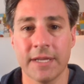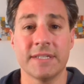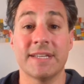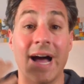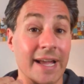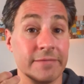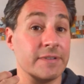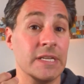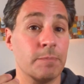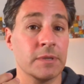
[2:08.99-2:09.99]
dive
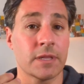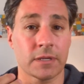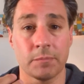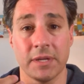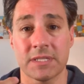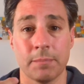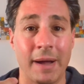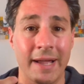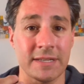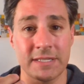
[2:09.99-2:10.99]
deep into their implicit
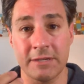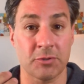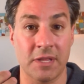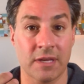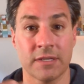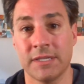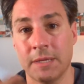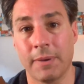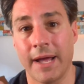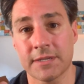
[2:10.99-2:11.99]
biases so that they can
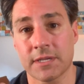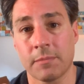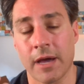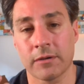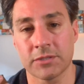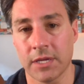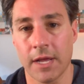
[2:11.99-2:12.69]
de-bias their models.